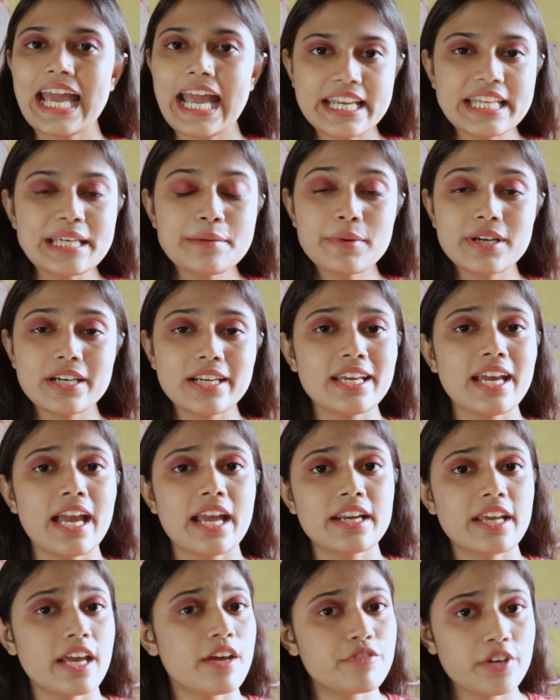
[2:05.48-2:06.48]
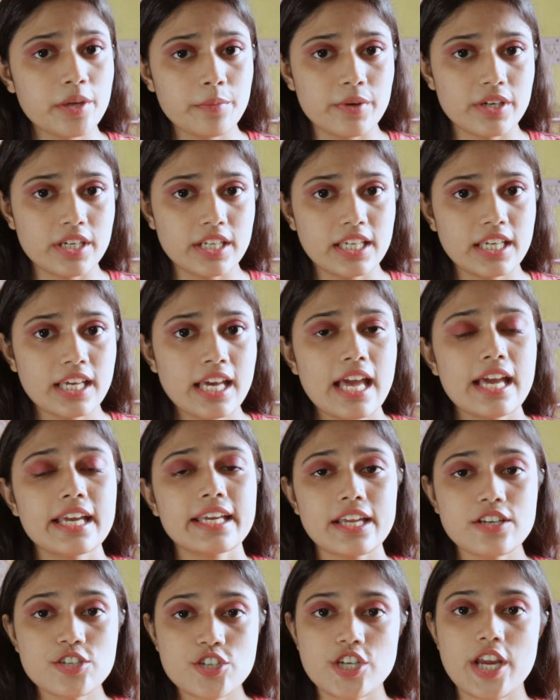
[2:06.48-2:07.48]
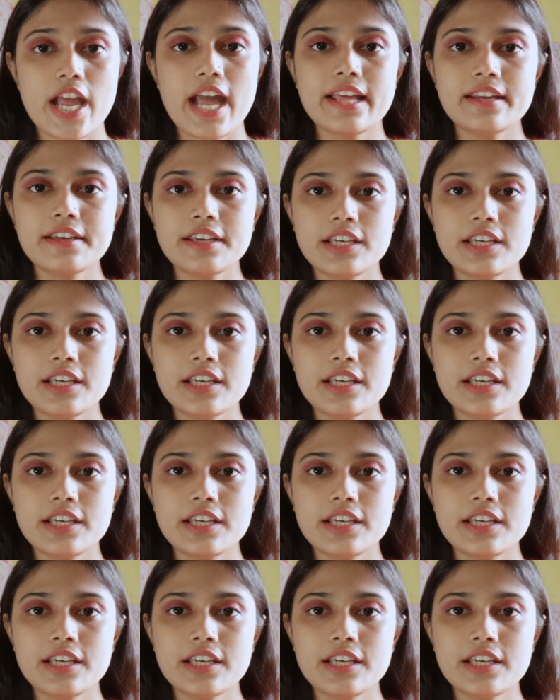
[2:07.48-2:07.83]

anybody and everybody can share